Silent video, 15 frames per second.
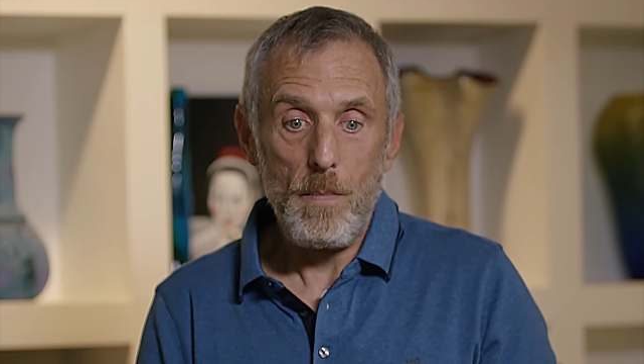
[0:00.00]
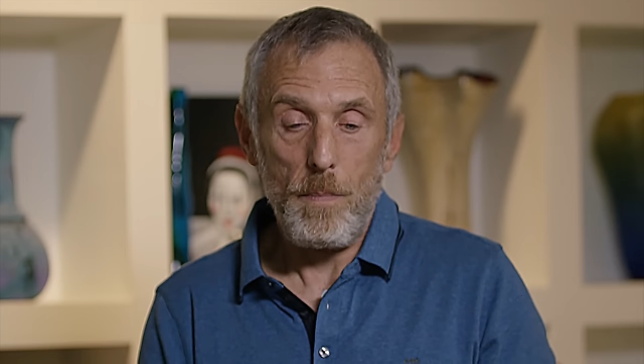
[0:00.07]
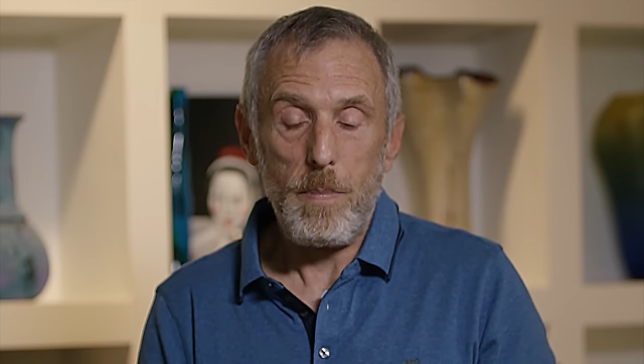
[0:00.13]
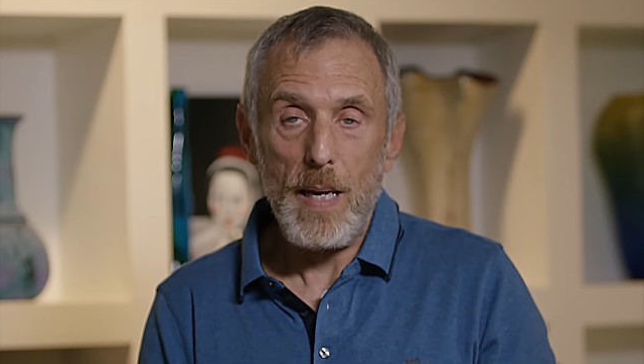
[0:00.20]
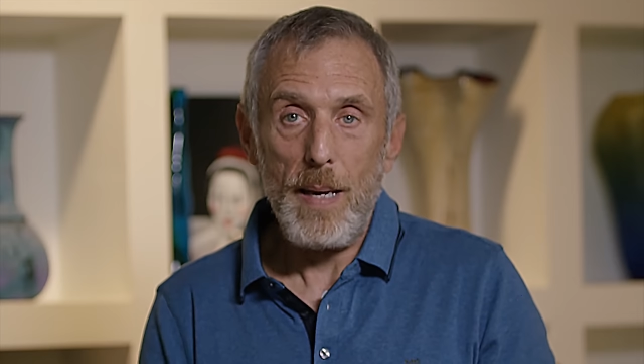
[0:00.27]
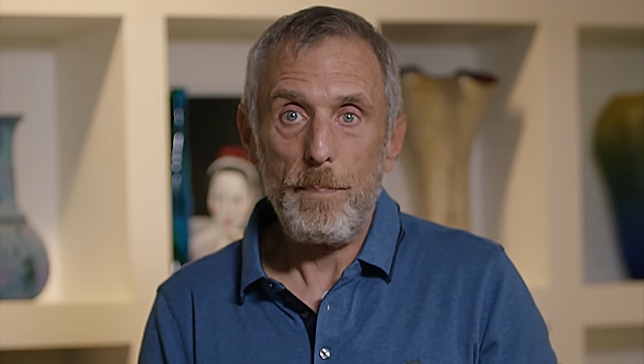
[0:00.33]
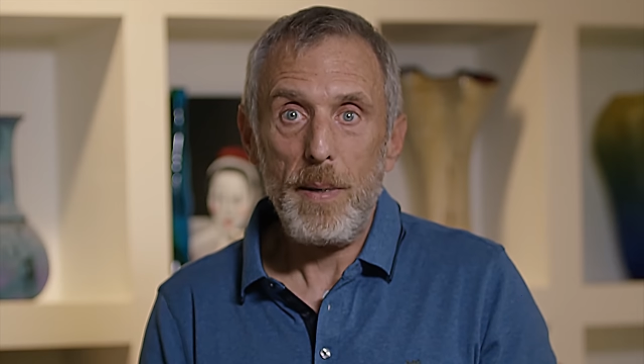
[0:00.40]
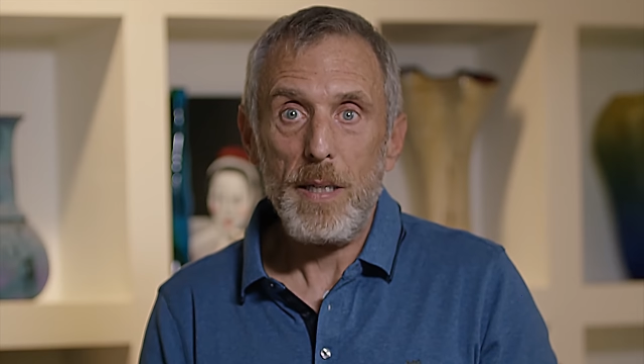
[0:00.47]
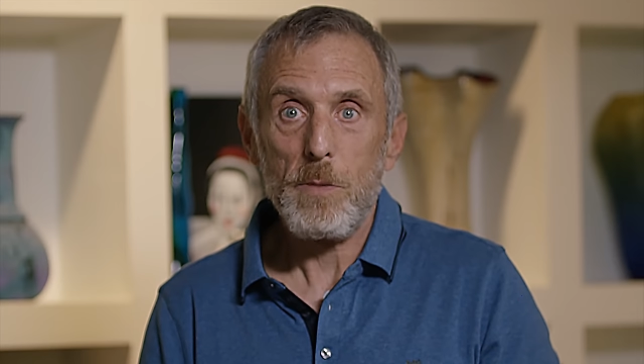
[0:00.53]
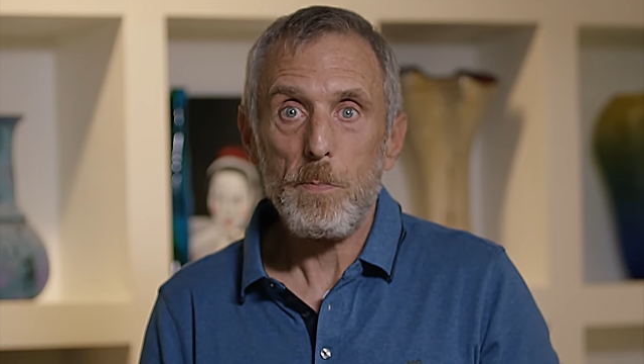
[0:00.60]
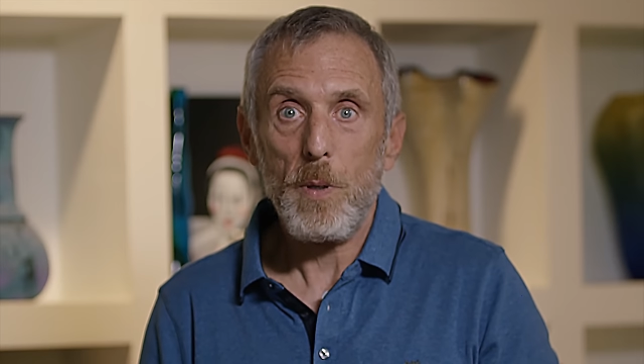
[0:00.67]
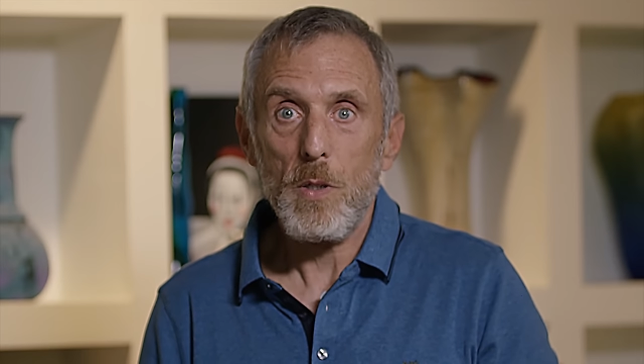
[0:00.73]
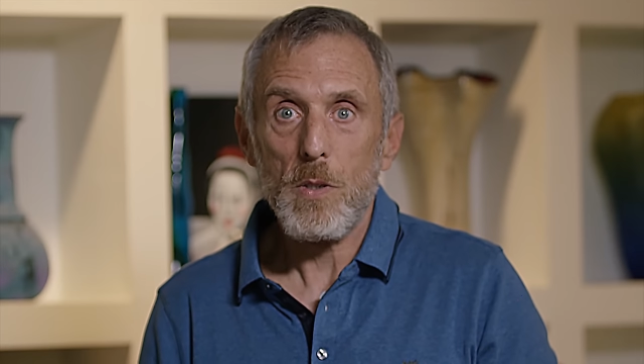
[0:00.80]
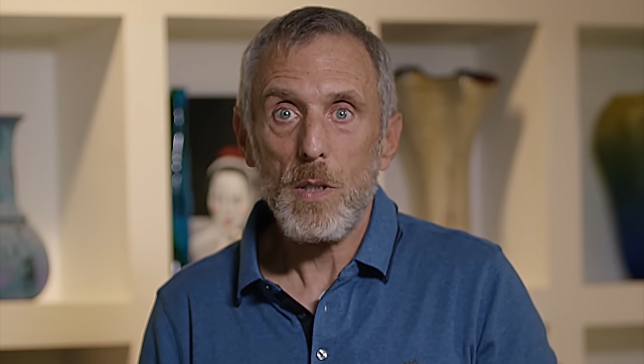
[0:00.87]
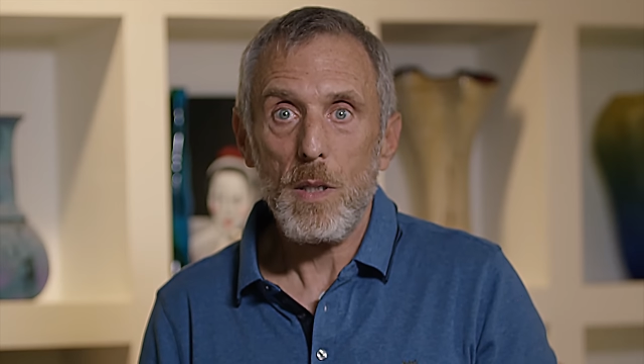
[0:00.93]
plant-based
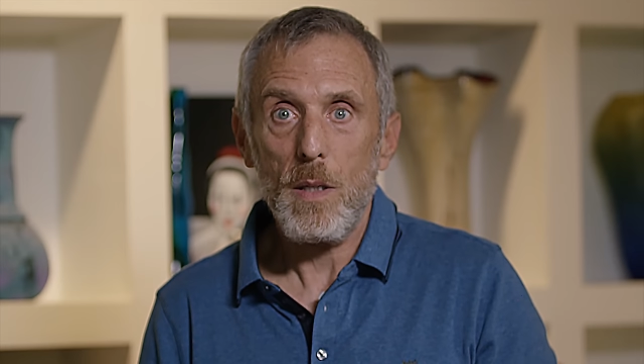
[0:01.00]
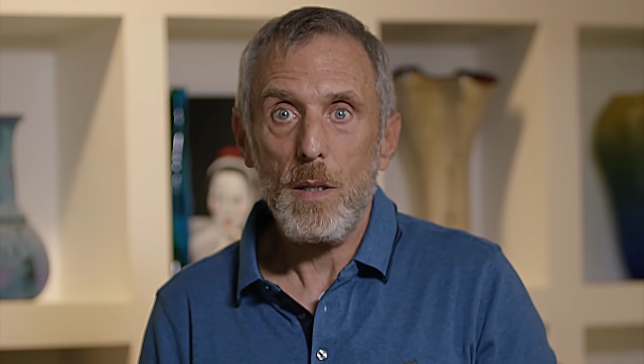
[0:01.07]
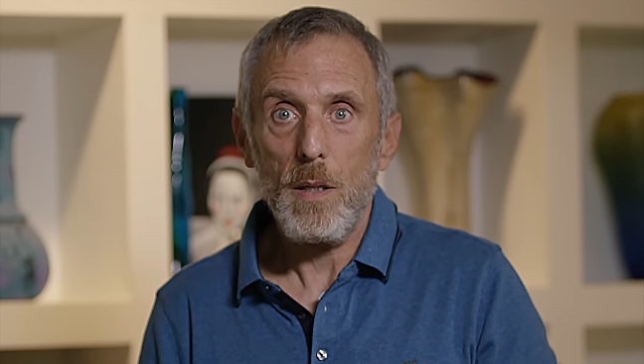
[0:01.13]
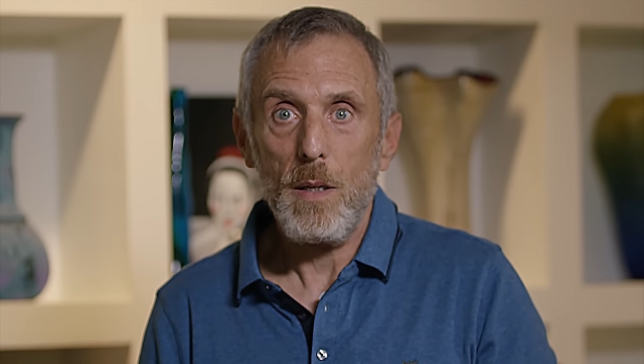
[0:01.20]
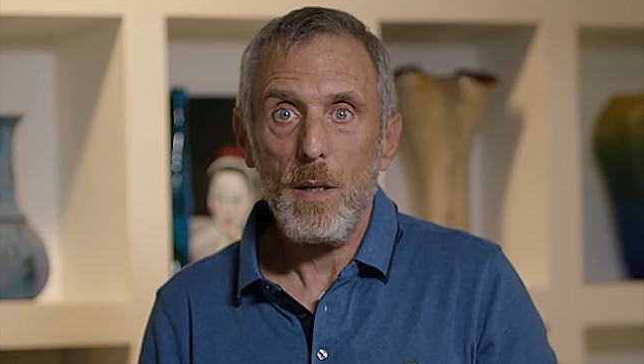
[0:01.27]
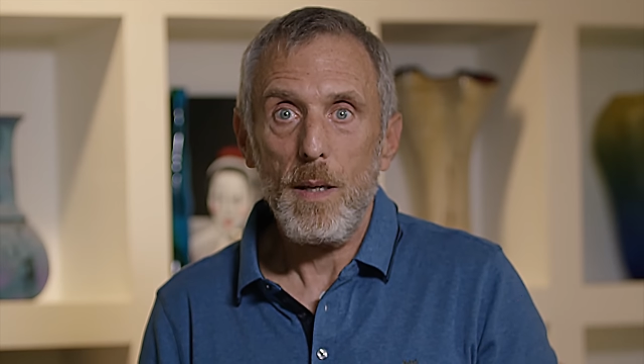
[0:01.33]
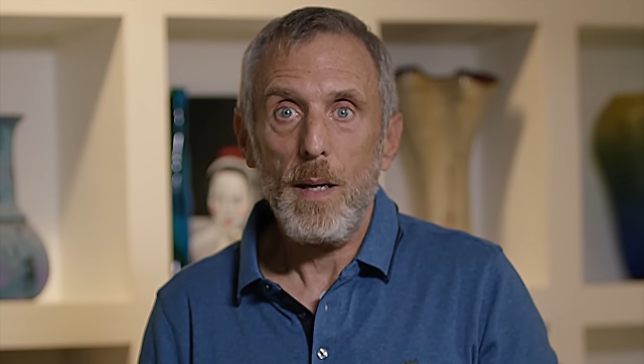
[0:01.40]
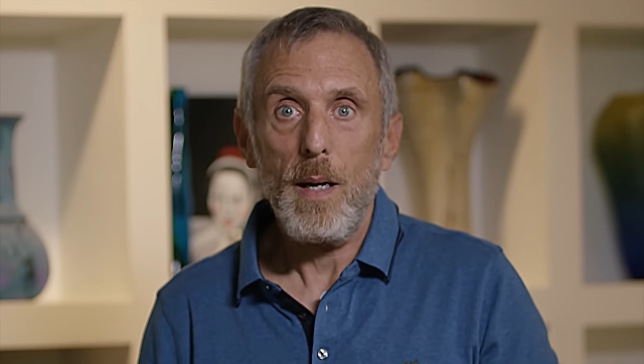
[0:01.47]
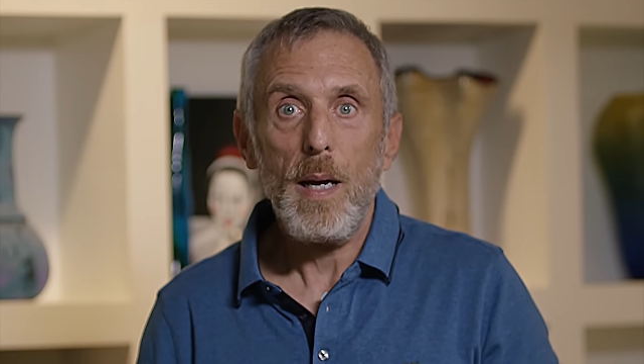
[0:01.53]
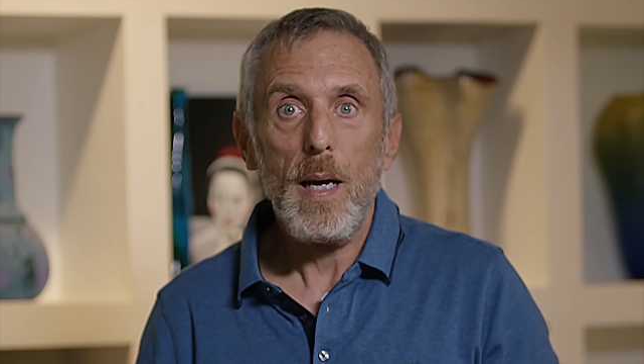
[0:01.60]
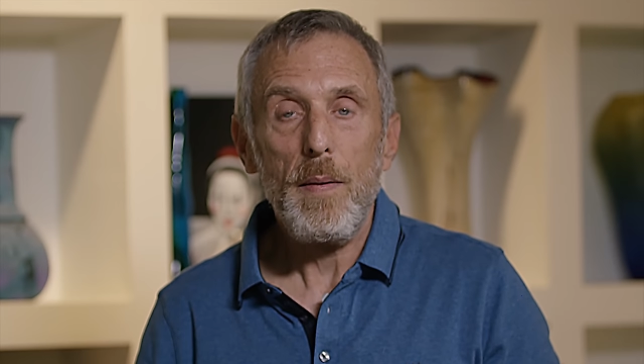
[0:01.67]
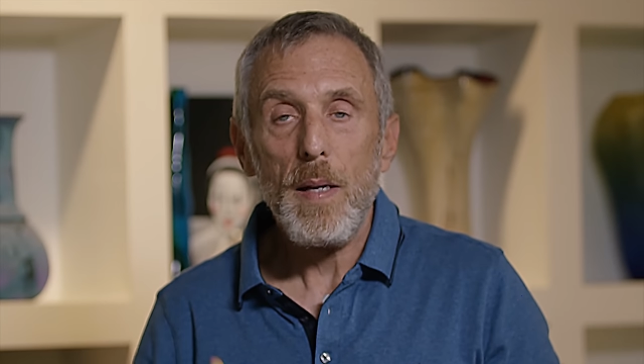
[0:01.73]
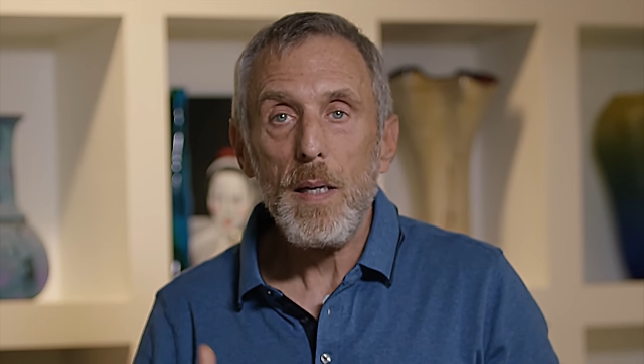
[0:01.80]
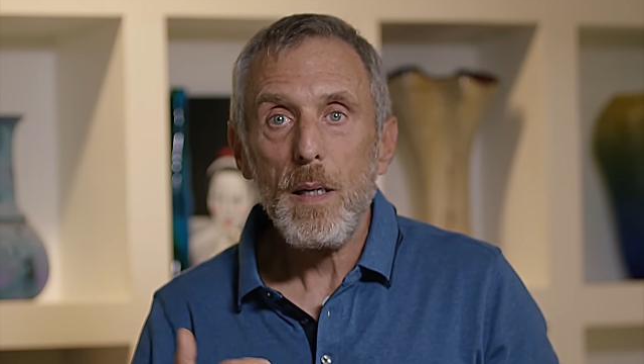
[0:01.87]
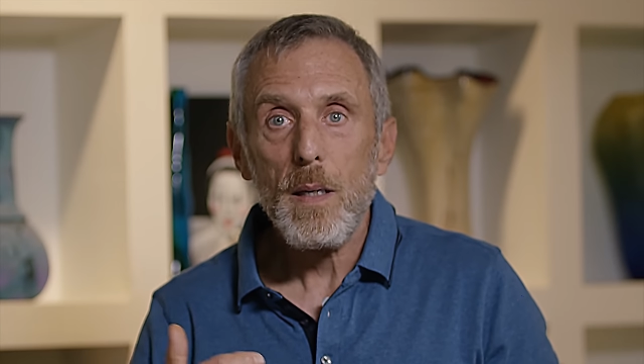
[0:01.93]
person,
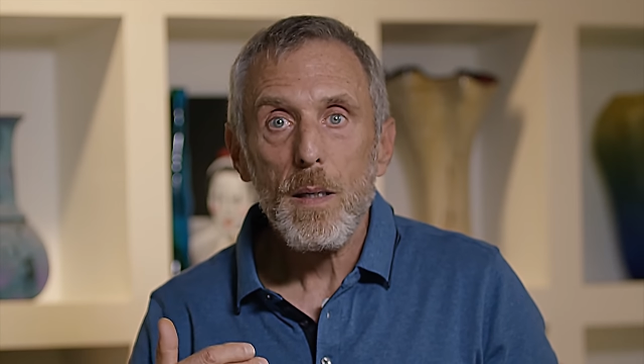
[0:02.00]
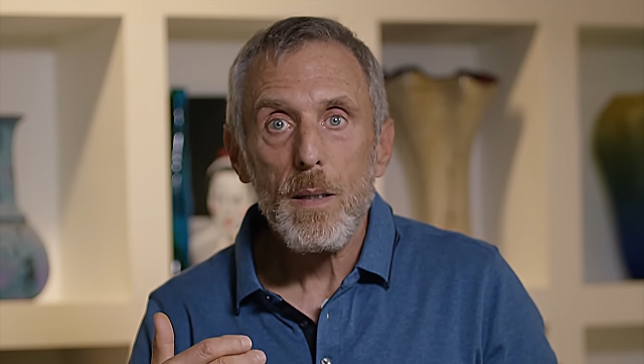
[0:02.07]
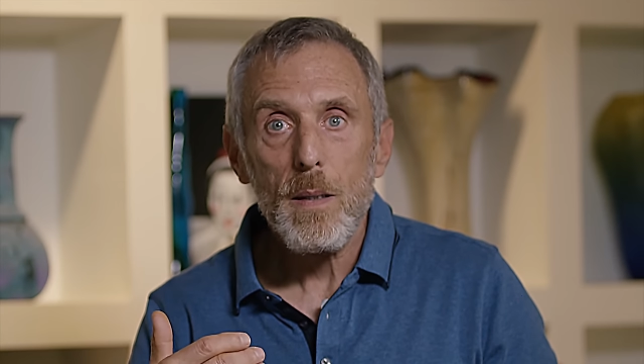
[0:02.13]
and then